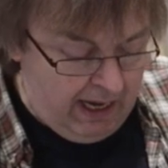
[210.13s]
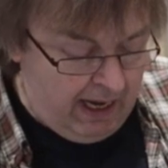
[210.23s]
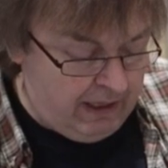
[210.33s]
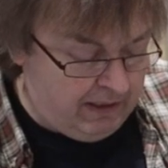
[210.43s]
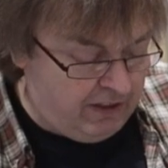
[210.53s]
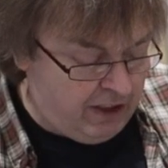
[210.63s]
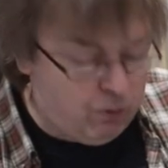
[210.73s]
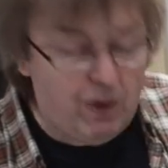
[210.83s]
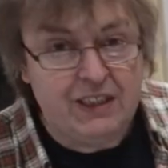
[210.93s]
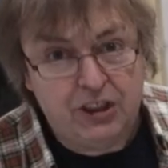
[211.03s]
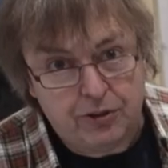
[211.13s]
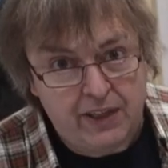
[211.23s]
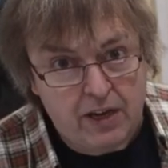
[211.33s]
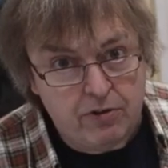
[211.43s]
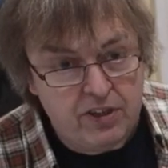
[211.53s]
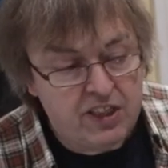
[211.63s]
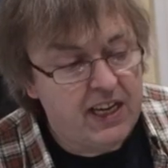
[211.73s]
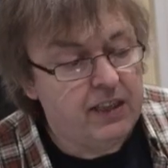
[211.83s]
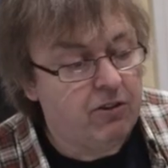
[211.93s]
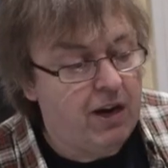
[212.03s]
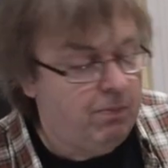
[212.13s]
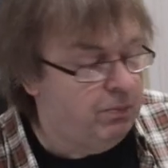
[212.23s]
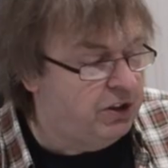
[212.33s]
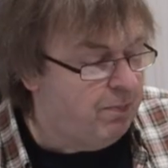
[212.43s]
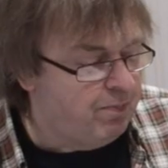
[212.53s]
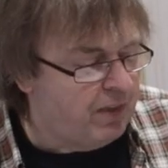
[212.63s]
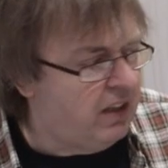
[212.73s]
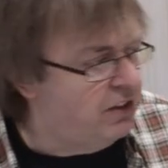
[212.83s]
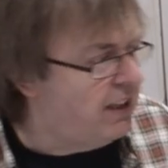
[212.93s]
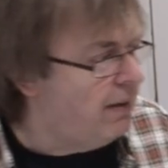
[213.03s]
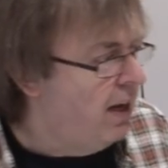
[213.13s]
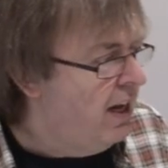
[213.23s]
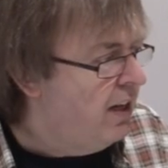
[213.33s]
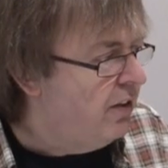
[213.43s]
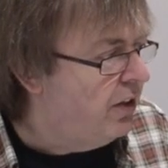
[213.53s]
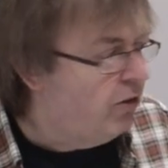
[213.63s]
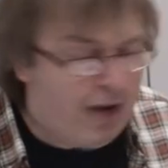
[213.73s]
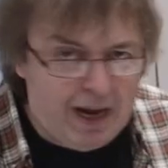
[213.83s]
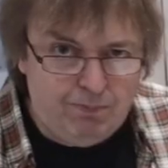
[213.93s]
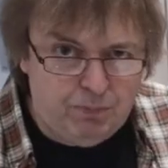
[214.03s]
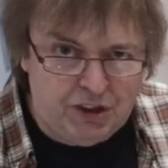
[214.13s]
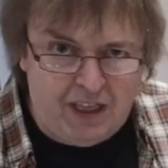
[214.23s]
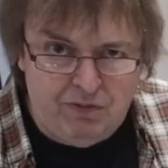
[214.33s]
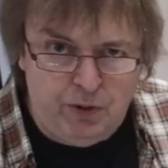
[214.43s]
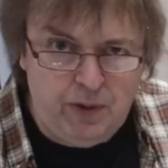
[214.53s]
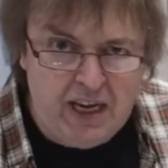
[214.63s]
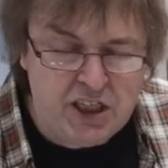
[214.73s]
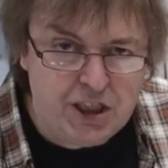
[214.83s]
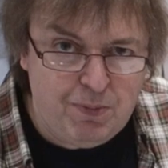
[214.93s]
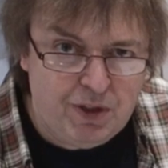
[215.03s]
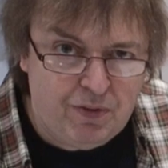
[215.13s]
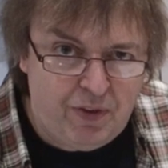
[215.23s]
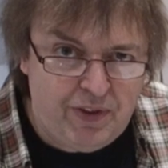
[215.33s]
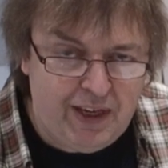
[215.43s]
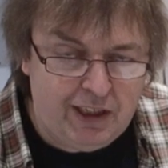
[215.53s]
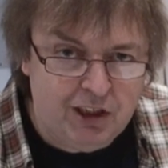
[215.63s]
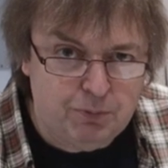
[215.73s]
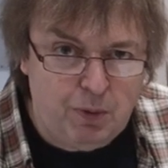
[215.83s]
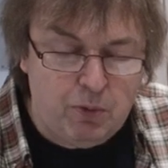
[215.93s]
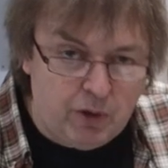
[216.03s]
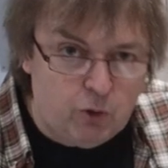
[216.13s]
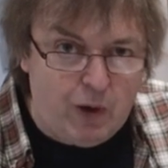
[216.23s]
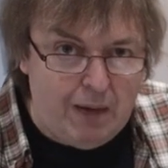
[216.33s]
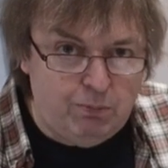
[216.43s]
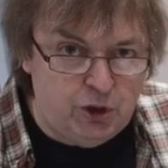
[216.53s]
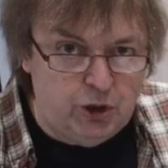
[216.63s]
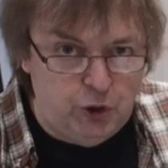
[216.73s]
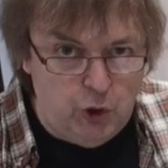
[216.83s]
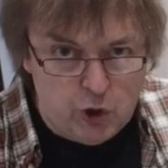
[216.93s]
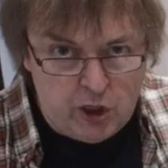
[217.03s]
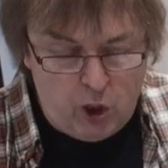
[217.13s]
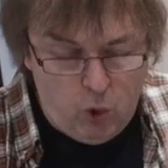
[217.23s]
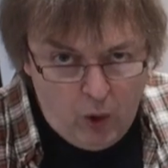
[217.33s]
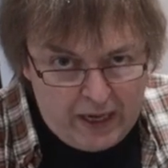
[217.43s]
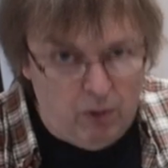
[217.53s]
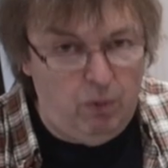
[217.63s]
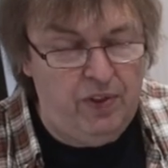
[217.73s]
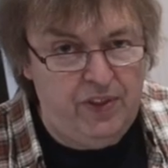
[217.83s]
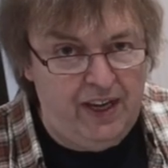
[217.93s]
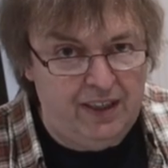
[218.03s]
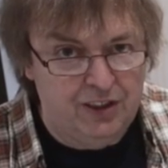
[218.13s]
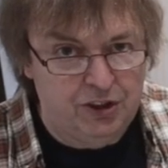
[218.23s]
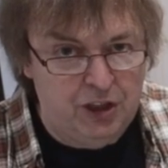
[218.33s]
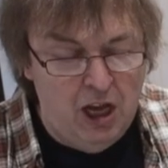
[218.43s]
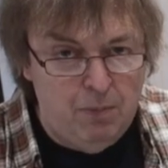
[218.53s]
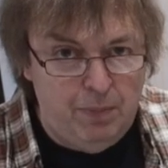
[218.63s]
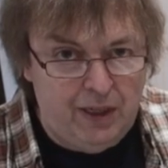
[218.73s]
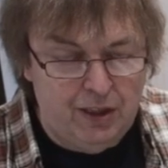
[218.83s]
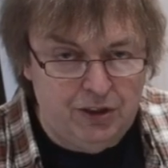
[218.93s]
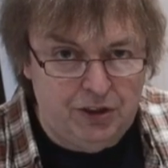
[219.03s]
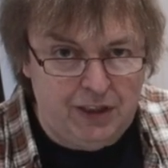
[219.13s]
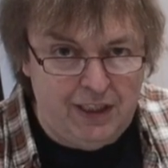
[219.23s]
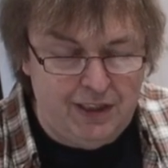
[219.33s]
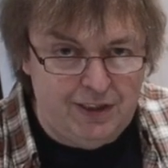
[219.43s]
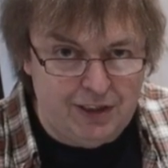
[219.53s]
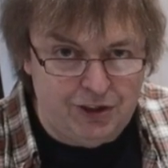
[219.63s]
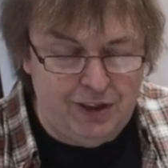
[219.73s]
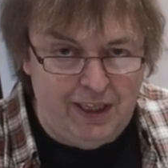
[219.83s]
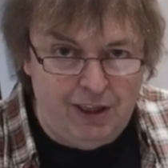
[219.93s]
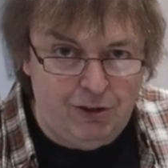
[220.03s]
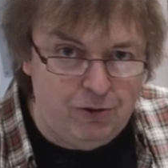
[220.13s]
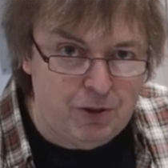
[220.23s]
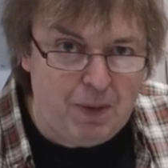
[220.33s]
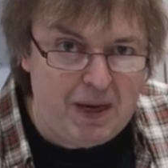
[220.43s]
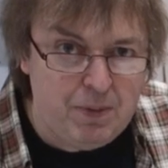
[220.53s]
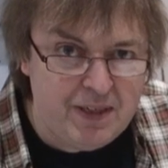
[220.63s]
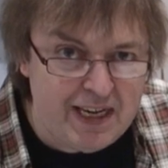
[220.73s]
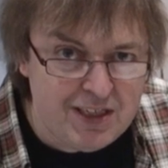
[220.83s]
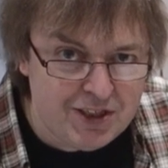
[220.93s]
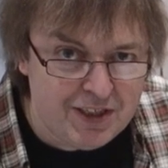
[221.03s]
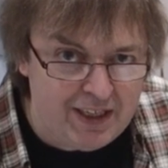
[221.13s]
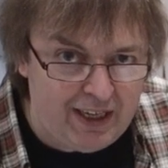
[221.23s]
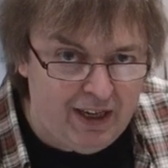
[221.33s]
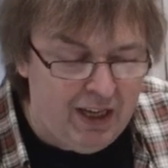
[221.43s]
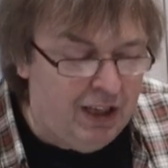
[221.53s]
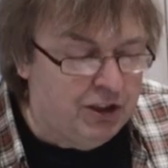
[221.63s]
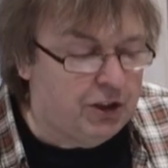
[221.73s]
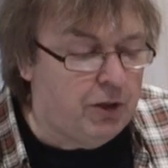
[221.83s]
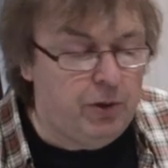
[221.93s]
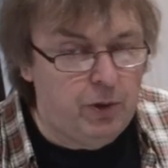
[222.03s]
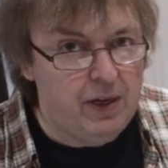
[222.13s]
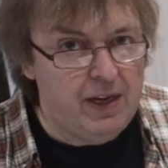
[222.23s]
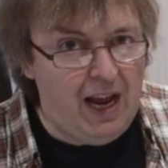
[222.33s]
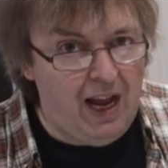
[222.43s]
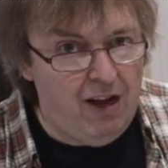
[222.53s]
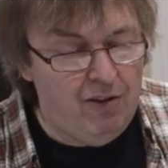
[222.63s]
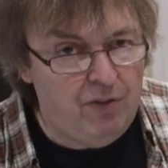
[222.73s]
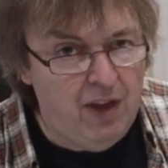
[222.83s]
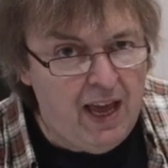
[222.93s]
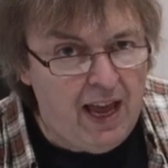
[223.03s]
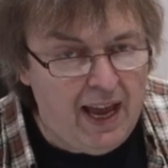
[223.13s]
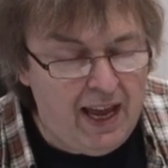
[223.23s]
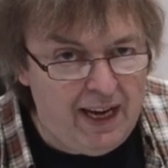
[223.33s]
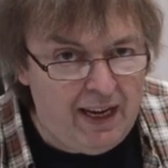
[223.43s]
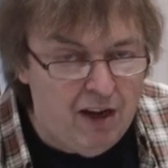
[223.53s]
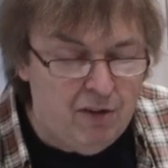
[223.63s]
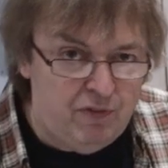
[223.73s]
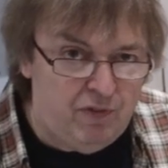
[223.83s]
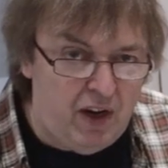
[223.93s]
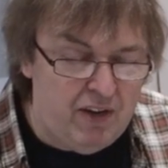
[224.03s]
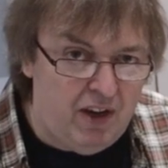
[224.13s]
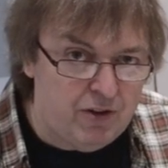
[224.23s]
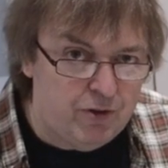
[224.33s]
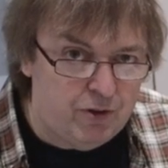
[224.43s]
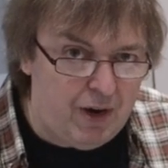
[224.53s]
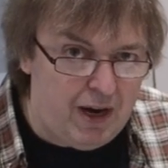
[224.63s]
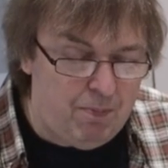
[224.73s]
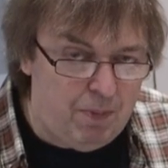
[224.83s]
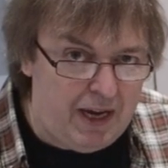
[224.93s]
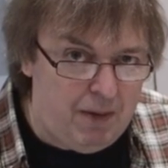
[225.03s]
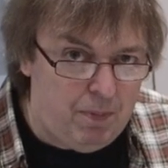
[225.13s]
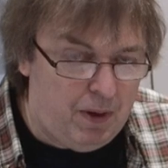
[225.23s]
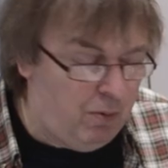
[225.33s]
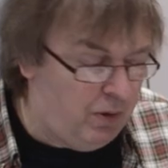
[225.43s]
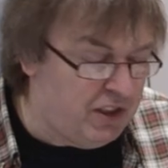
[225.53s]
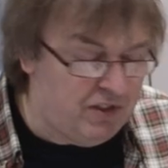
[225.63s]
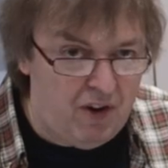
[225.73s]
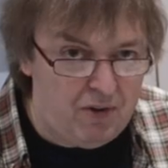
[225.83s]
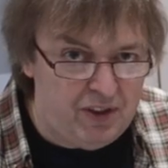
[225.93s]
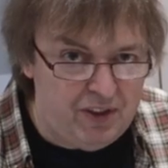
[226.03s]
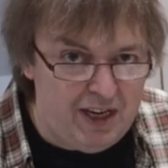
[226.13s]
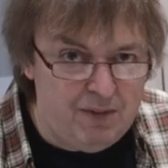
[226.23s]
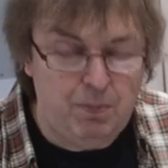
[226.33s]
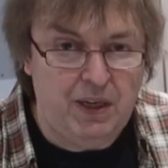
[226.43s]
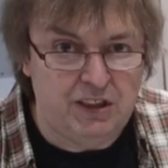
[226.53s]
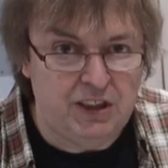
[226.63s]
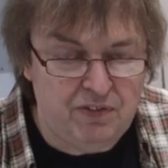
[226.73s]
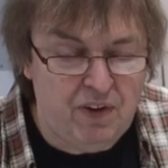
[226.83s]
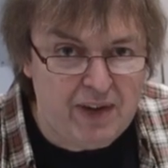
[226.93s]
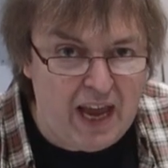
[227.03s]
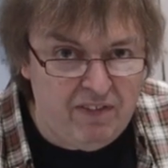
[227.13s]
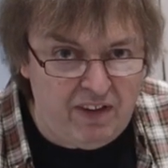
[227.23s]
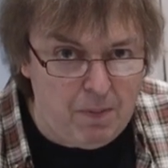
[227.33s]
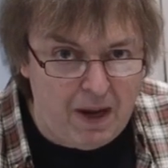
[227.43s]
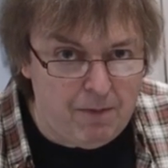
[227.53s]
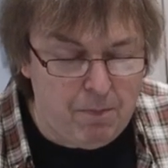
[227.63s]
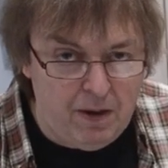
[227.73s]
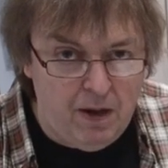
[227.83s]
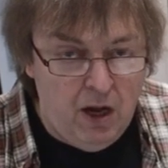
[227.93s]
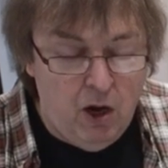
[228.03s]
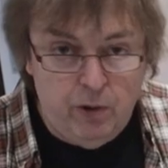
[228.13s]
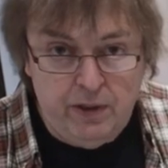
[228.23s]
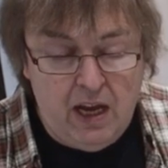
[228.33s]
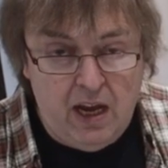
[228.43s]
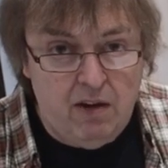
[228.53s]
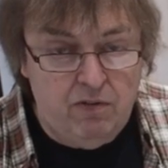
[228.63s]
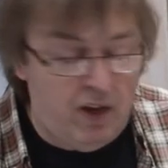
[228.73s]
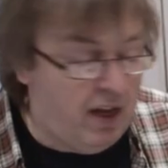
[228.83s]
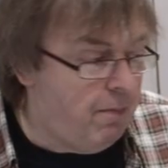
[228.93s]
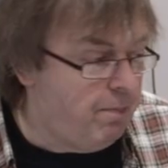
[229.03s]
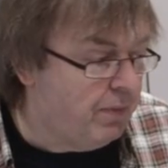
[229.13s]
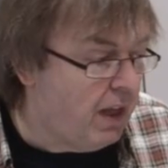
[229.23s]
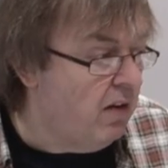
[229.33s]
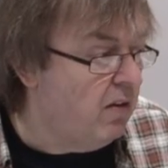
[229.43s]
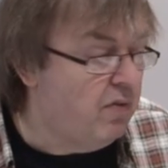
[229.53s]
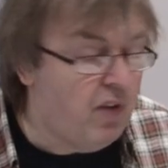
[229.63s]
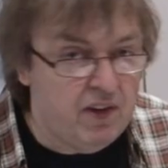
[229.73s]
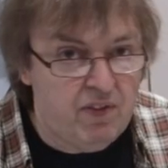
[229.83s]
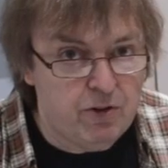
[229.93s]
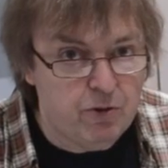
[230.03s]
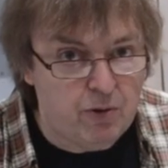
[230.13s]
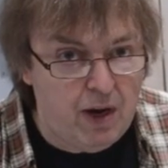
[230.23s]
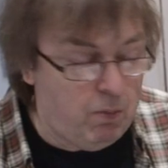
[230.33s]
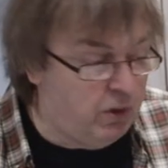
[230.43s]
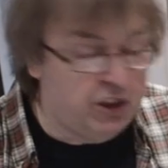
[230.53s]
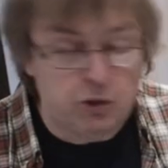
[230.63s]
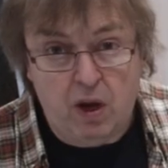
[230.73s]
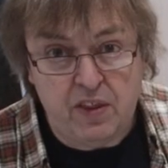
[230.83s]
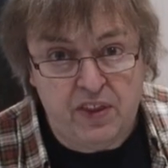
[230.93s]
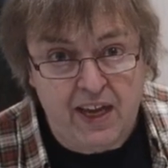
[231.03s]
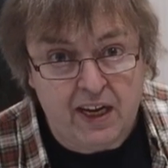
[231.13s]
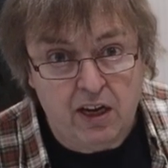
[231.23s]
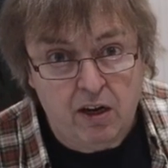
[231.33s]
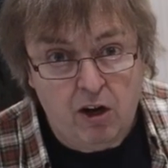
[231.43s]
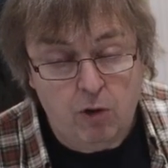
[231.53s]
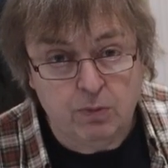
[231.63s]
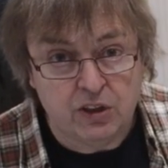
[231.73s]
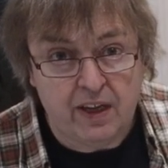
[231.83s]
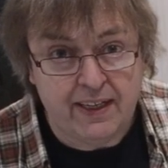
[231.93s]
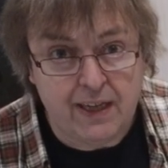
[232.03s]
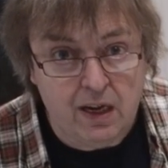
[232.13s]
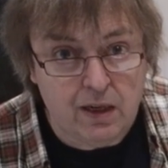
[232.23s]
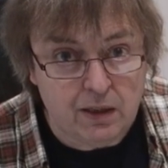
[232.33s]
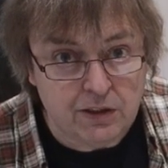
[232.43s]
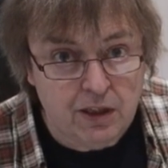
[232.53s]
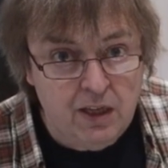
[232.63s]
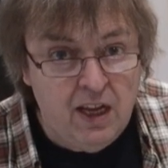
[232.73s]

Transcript: And this one is 310 grams. Say, the grams gives you an estimate of the thickness, but grams does not equate with thickness because it doesn't include the paper density. So you can have a 500 gram paper, which is very thin because it's very heavy paper. We can have a 500 gram, which is quite thick, almost like card.